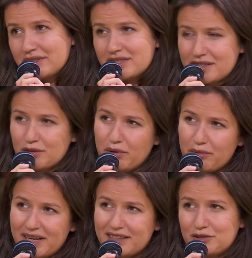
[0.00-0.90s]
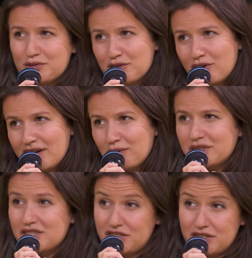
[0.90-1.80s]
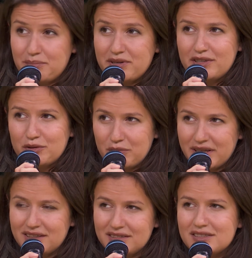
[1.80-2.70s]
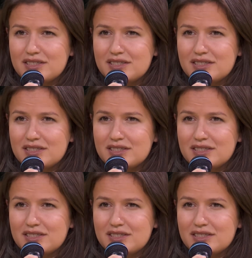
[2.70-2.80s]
which is equivalent to solar, which is cheaper than wind.